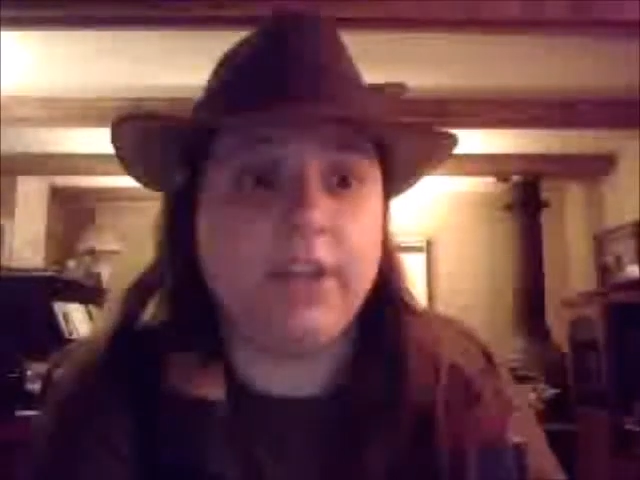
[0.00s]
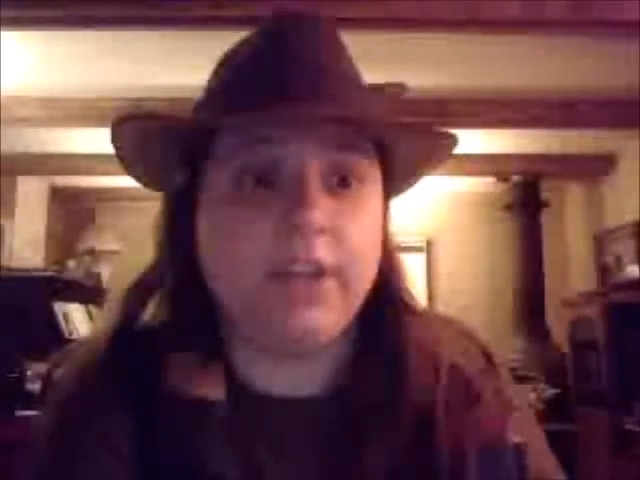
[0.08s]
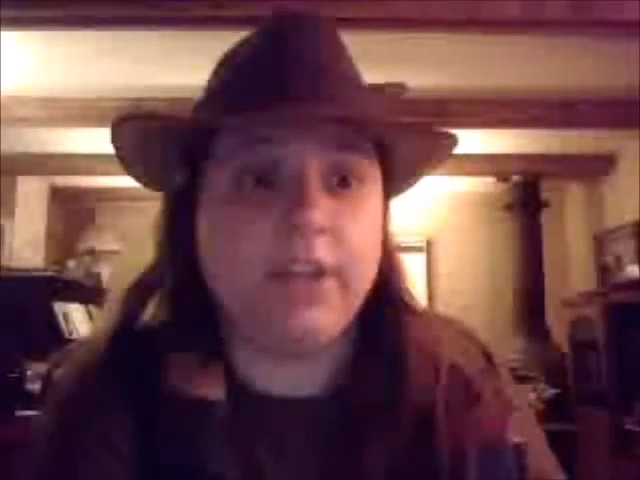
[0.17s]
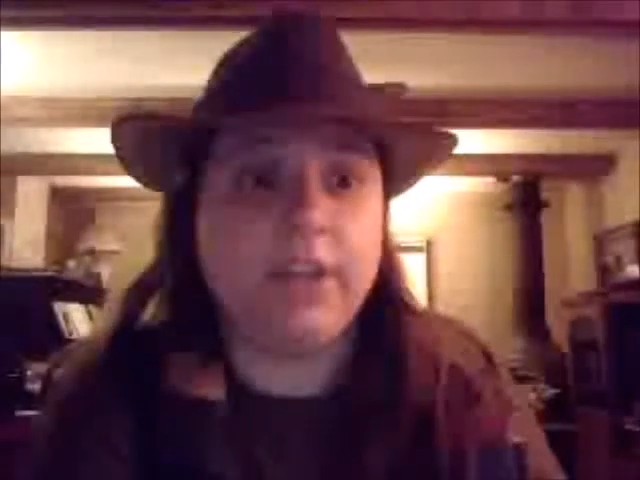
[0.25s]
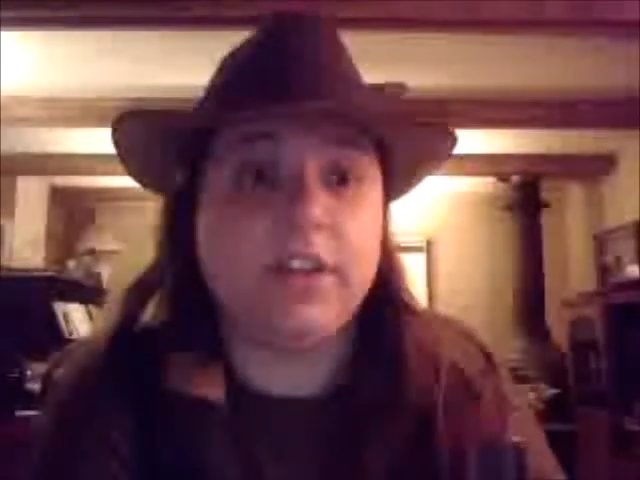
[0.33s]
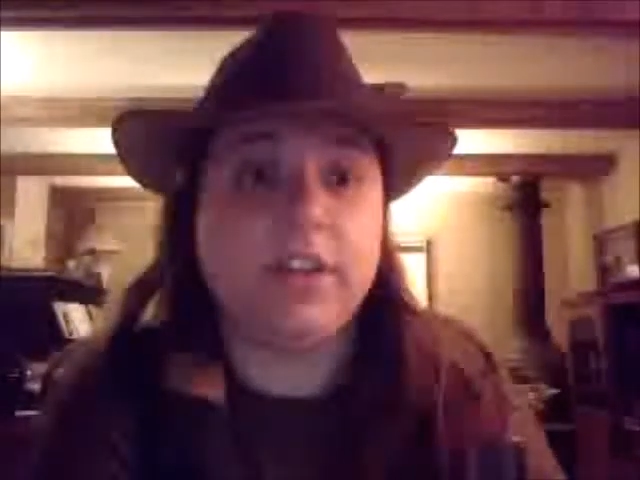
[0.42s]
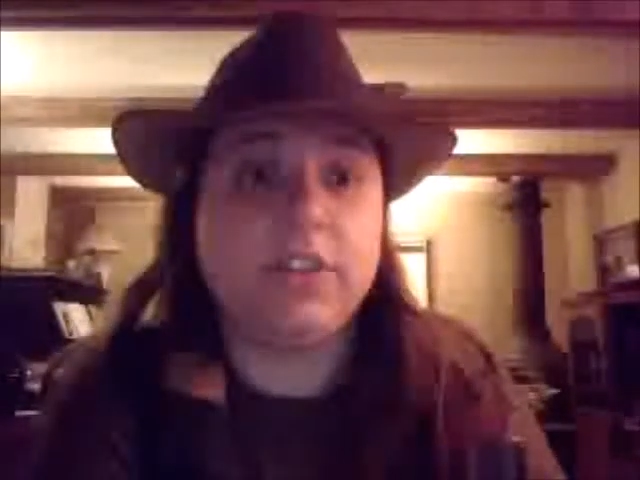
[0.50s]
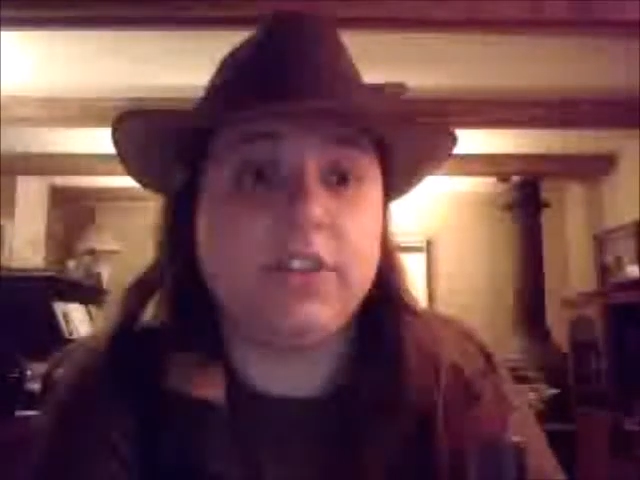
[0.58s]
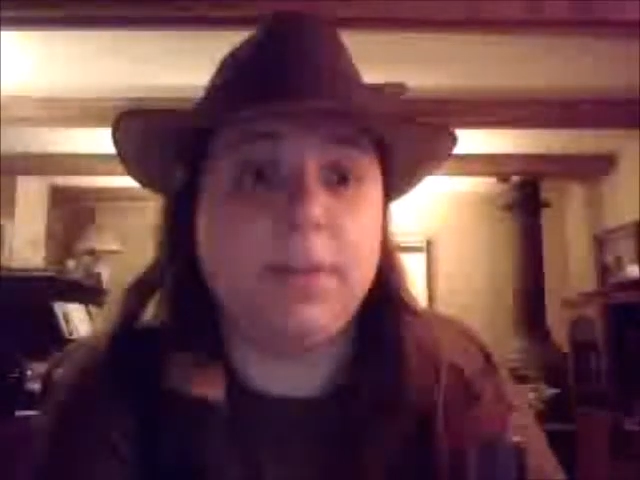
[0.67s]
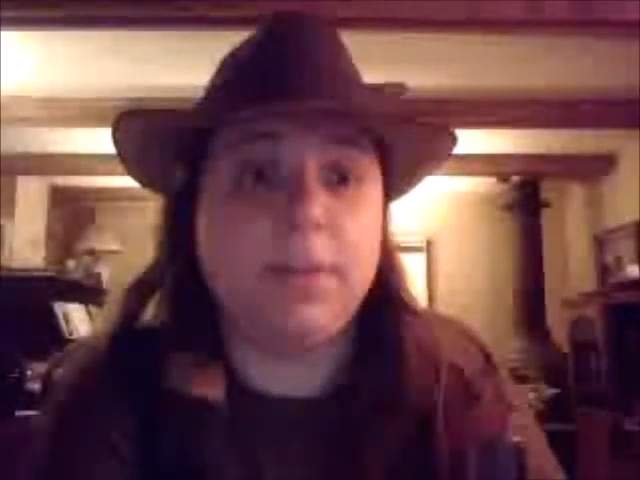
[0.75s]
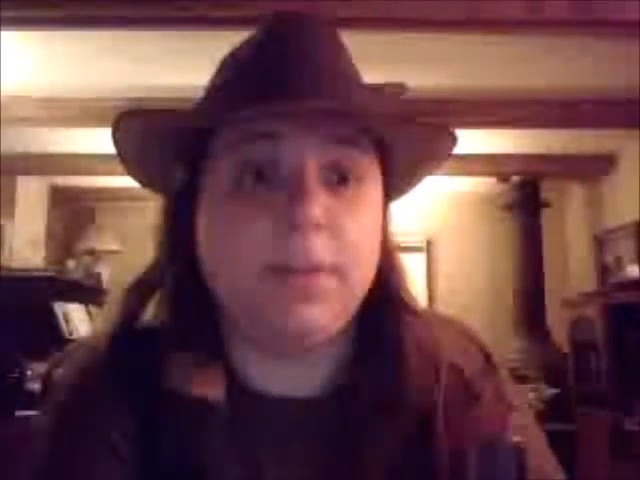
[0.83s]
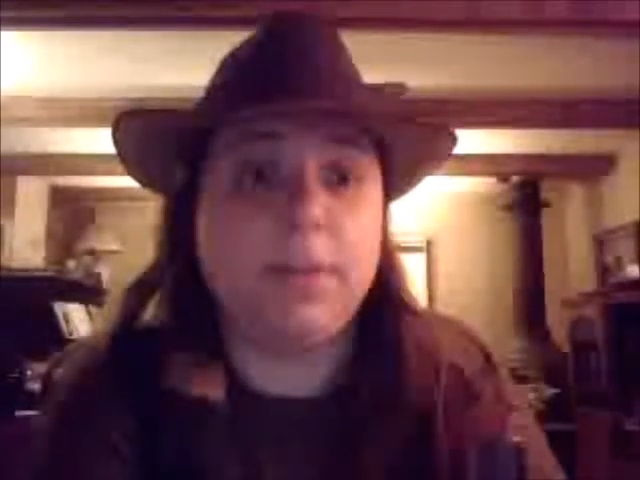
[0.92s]
had to step in
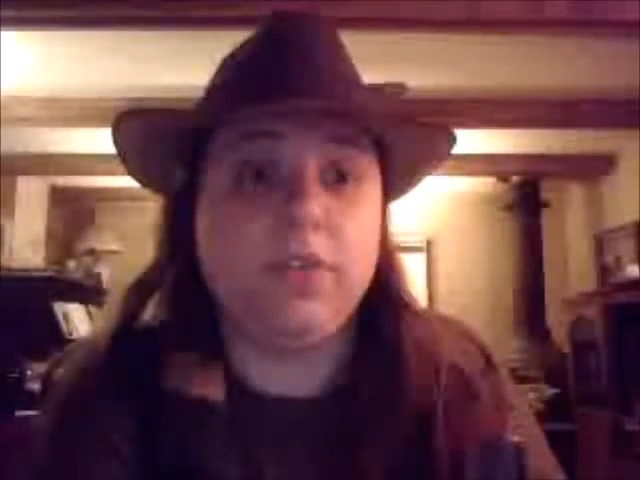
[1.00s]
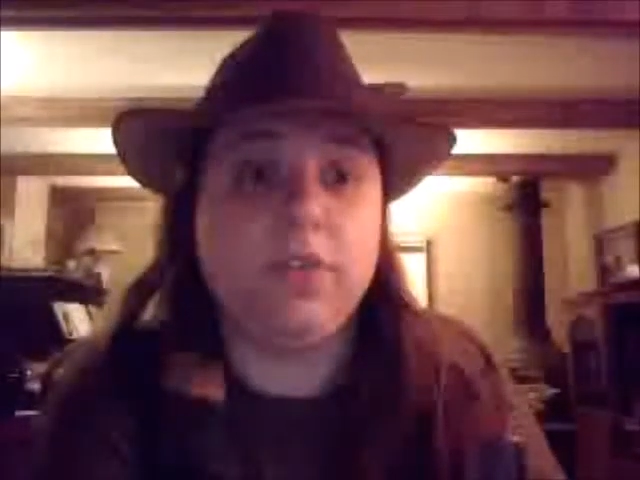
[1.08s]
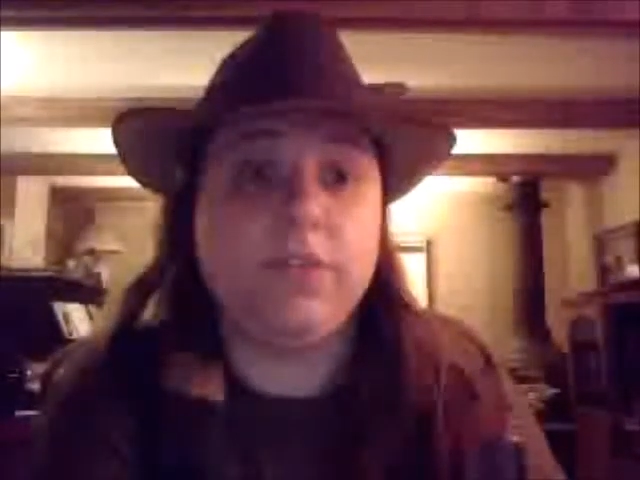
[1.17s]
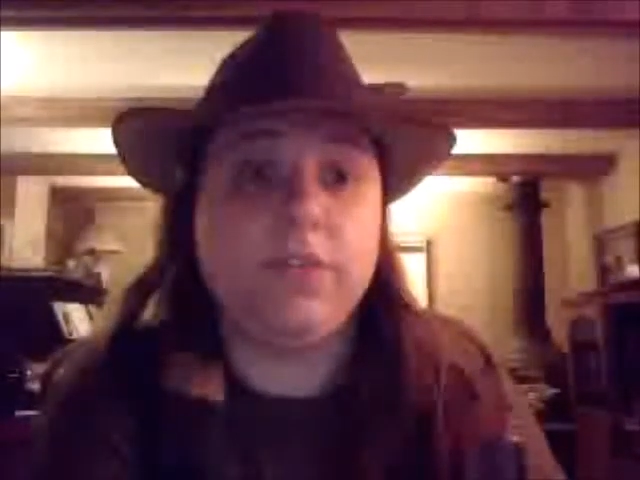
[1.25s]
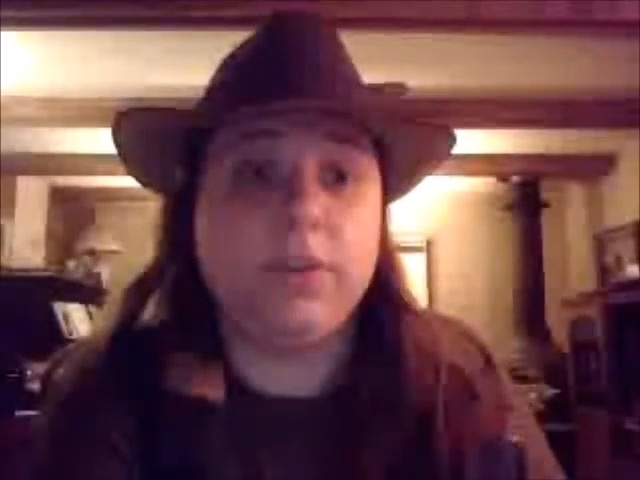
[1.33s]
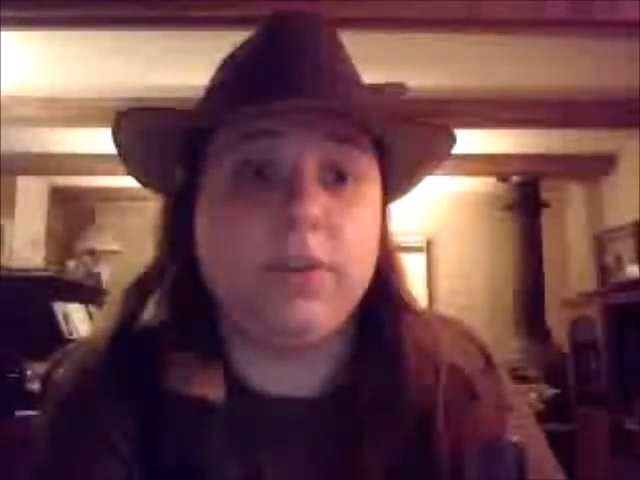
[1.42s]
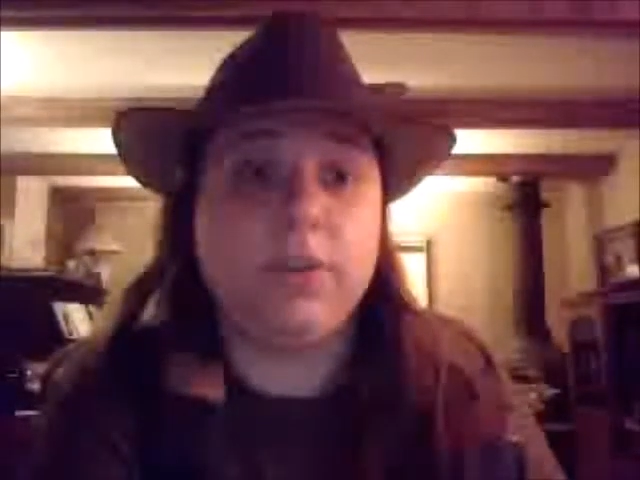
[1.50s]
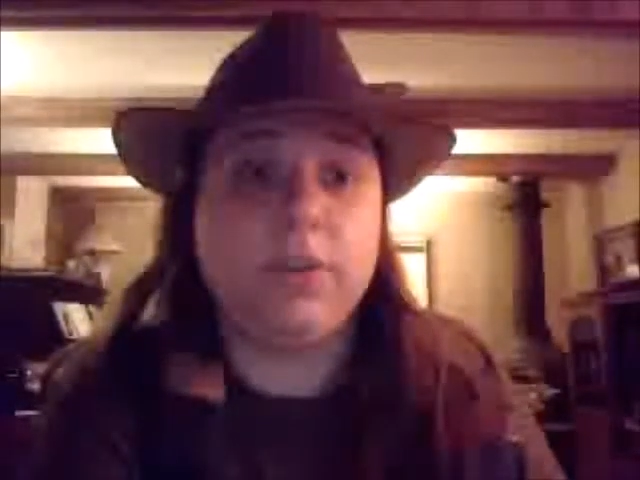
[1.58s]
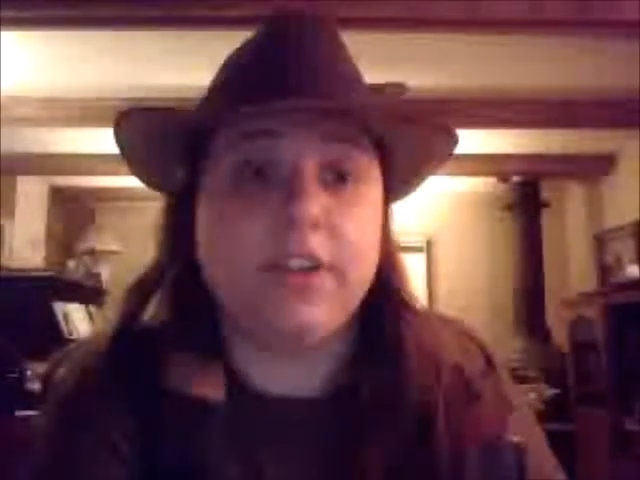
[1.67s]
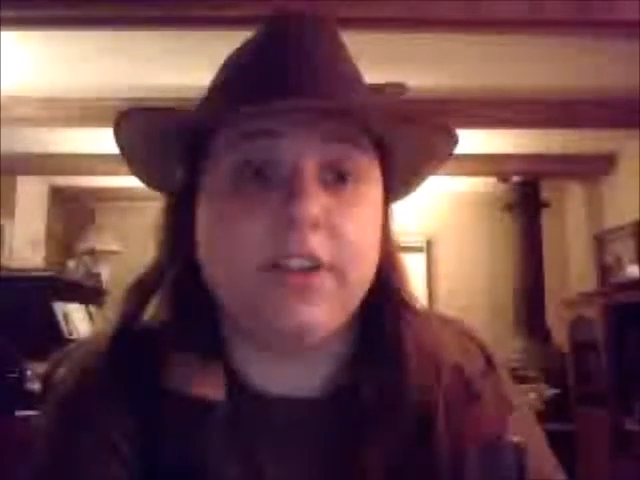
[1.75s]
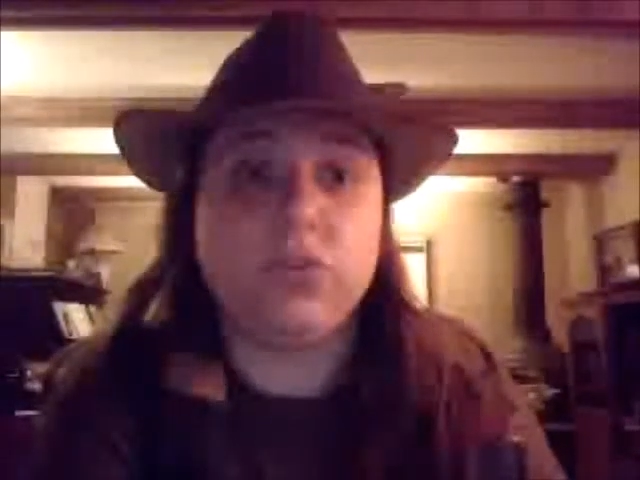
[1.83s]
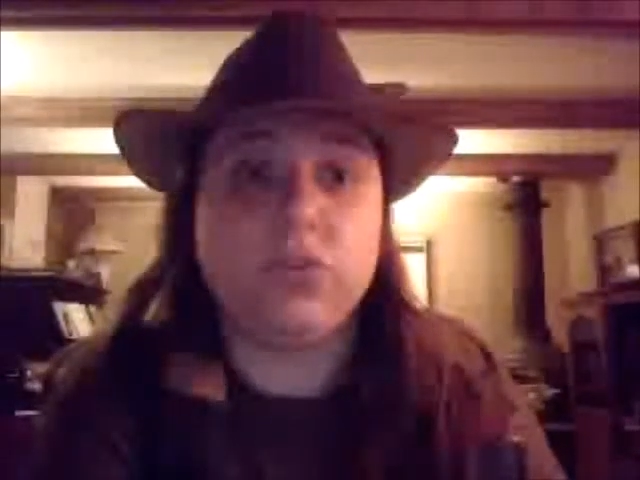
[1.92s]
to advise
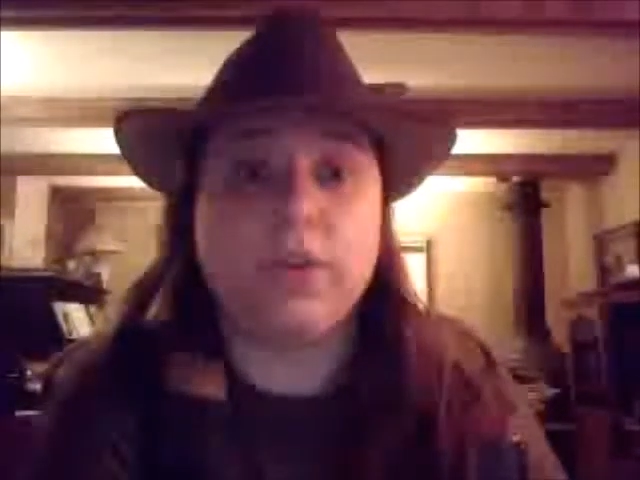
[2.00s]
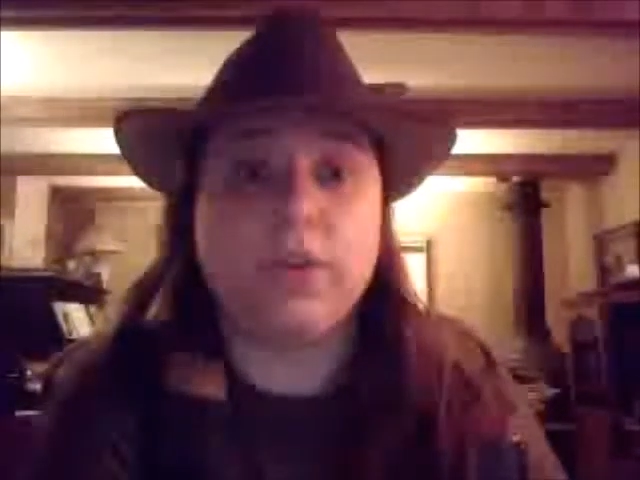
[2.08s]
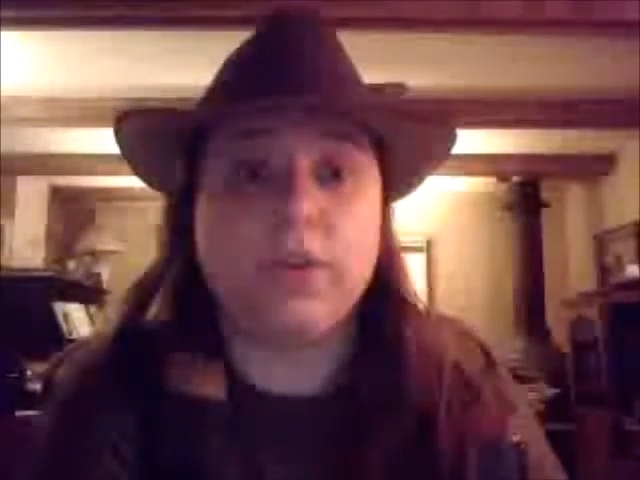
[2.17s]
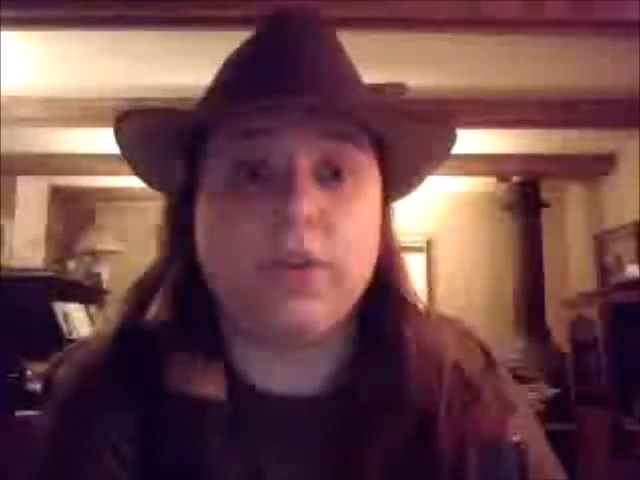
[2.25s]
Joyce.